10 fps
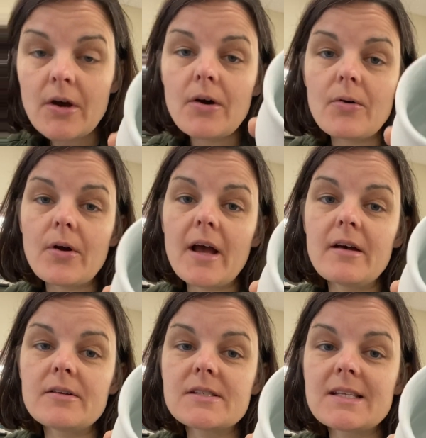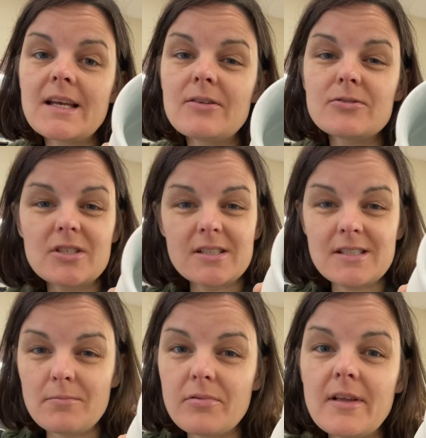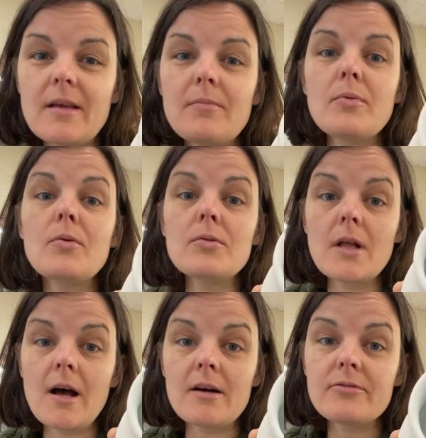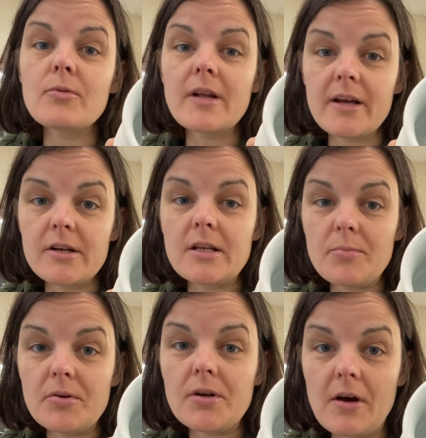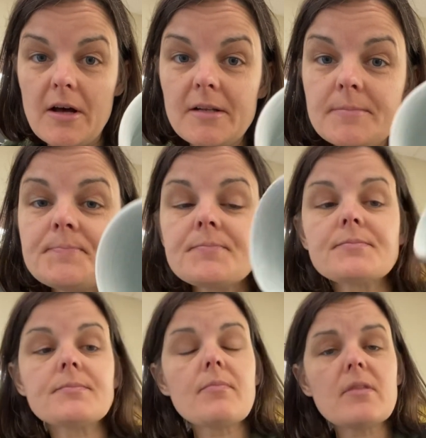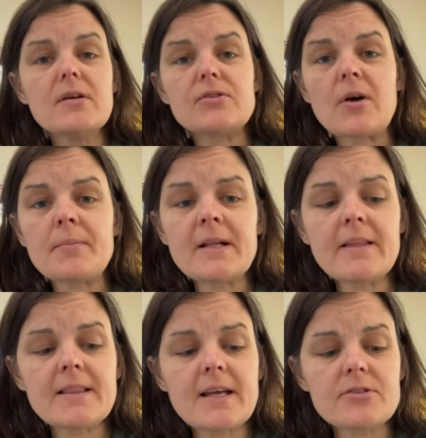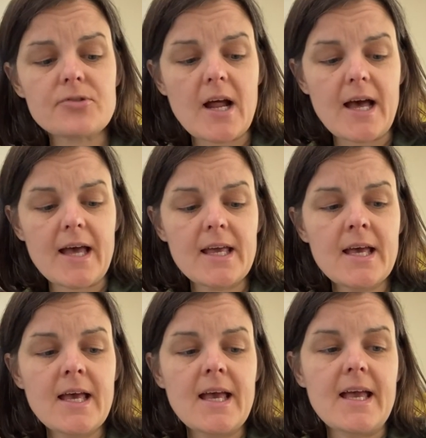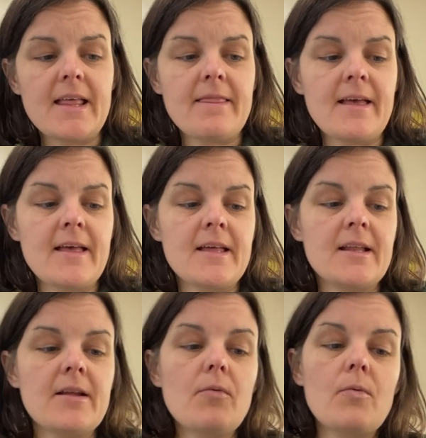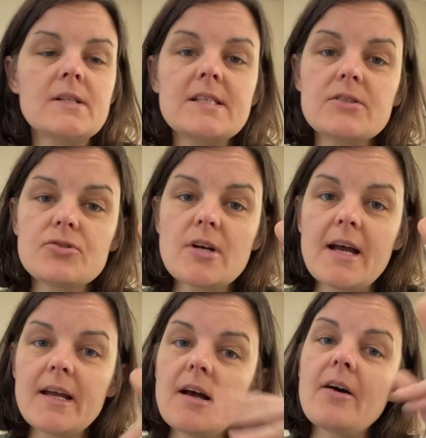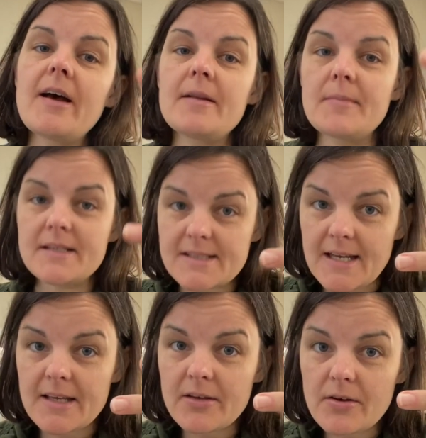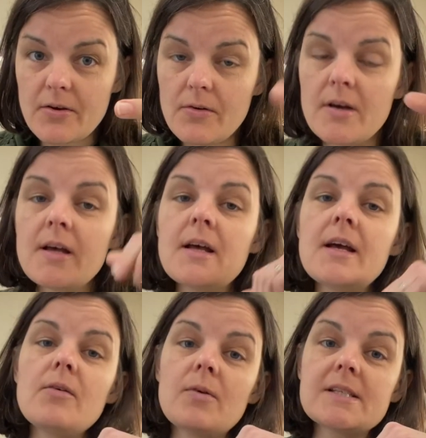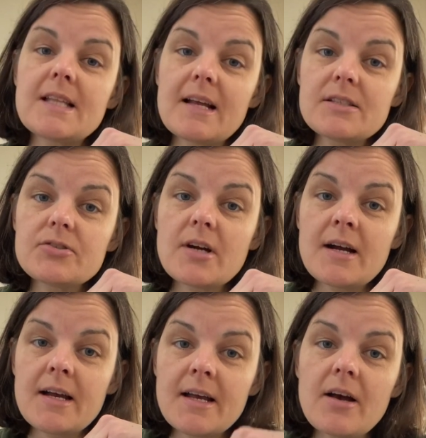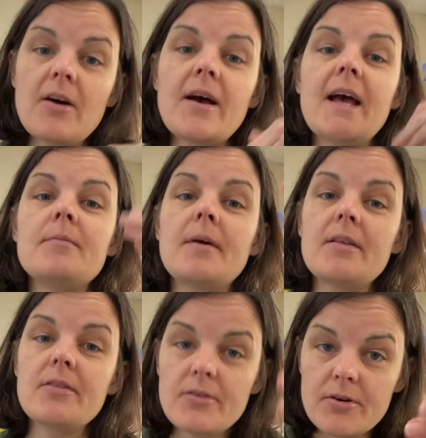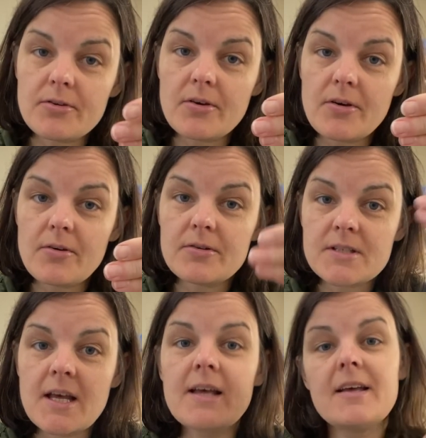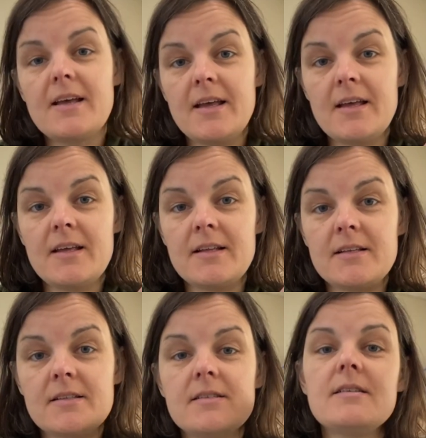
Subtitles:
or else it'll just simply pull off what I already put on. So I'm gonna let that dry, and then once it's dry, I'll add my second coat. Once that's dry, I'll add my third coat, and